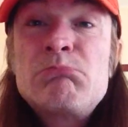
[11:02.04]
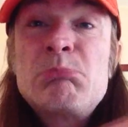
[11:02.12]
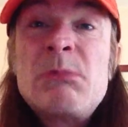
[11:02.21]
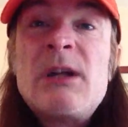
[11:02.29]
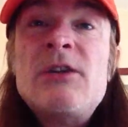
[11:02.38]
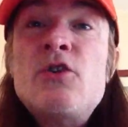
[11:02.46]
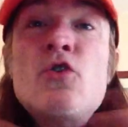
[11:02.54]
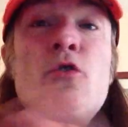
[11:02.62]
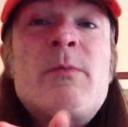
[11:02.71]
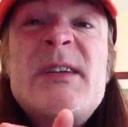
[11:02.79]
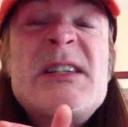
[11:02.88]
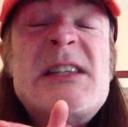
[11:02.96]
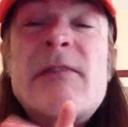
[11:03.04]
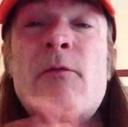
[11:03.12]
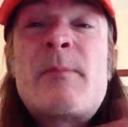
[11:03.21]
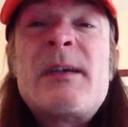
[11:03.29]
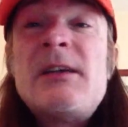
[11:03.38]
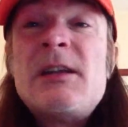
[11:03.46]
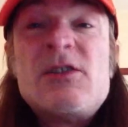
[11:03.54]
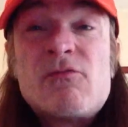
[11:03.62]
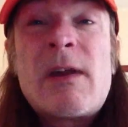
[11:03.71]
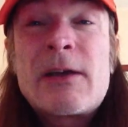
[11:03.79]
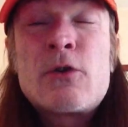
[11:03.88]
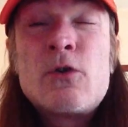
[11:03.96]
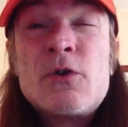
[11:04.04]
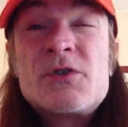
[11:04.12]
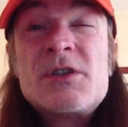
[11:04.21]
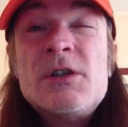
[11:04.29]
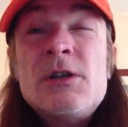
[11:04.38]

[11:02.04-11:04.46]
And nobody's ever beat his record